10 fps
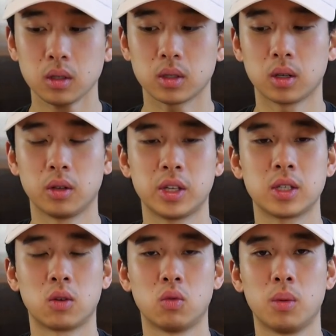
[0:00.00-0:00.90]
So
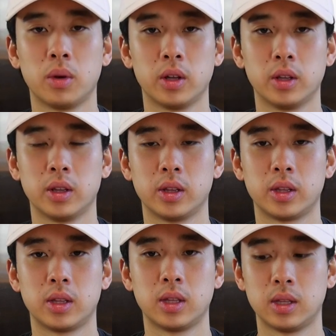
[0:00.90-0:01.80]
this aroma
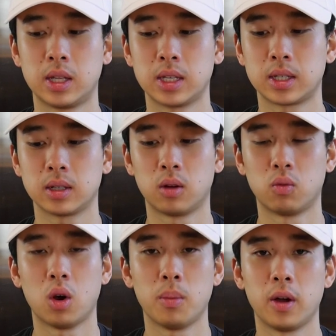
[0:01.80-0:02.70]

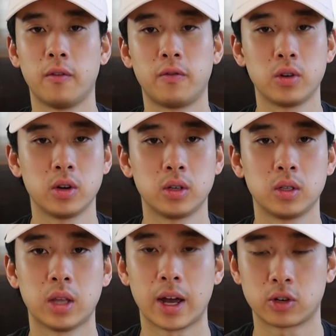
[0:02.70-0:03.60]
of food
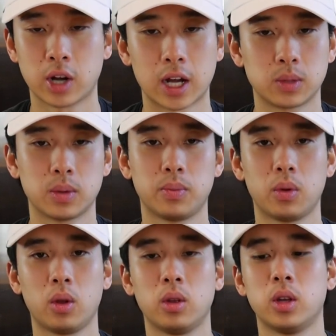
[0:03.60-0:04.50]
that attracts
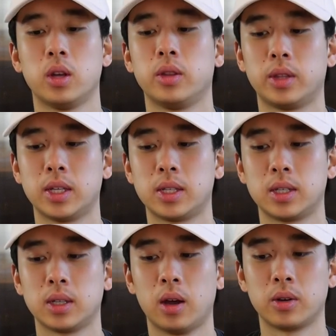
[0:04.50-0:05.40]
people, this
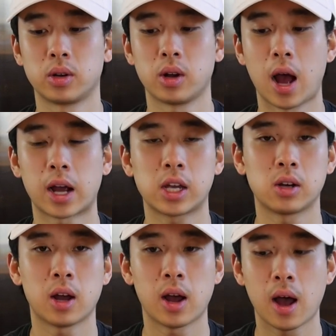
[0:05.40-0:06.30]
is under
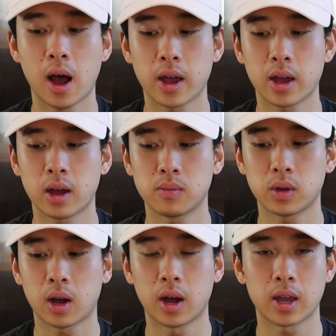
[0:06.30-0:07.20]
Akira
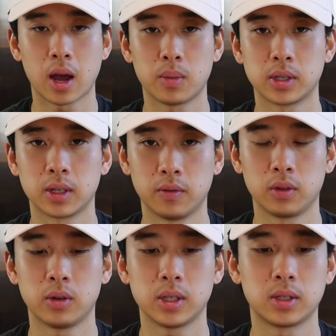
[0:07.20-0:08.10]
Hayama's
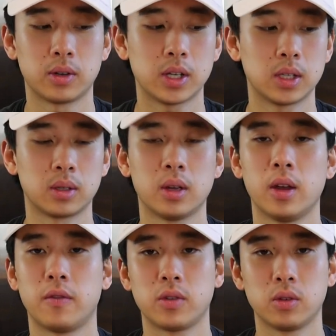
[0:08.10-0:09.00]
influence. So
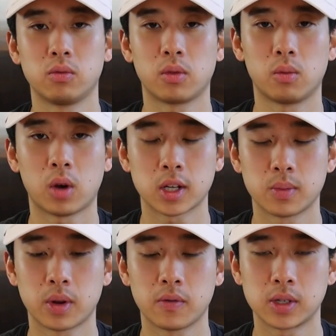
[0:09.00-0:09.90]
if you
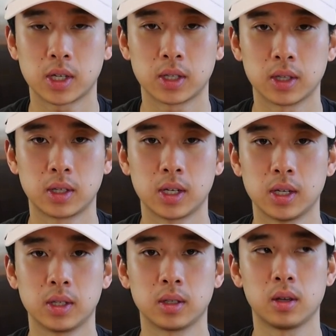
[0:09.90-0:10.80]
watched previous seasons,
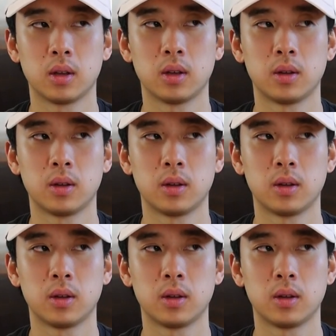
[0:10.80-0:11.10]
he's